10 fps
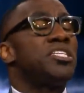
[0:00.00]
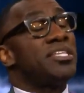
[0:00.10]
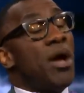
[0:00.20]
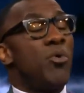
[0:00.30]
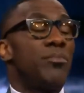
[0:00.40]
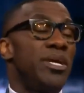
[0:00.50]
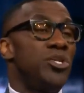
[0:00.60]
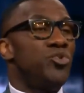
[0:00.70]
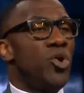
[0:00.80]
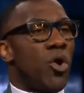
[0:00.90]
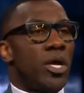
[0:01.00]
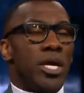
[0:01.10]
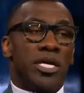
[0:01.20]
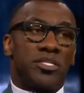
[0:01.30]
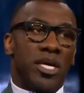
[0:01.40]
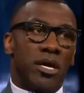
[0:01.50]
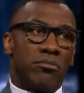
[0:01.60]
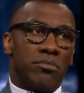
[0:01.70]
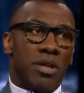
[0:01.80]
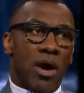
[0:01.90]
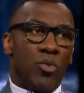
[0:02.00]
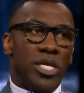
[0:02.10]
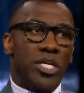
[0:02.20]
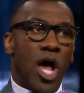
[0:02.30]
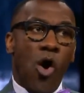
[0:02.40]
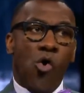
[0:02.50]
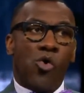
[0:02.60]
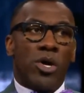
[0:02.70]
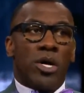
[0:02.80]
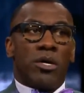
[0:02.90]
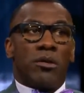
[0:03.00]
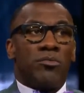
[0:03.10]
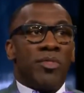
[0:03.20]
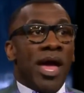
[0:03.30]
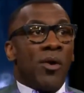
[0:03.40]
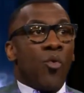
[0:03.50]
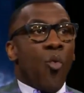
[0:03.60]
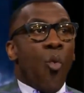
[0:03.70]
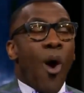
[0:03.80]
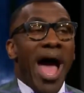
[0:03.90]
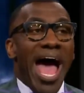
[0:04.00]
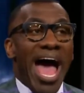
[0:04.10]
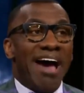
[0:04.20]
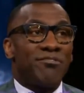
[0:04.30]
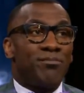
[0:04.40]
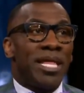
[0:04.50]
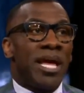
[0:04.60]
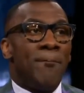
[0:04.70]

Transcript: says, "I want to be in New York." And Skip, now we know that wives play a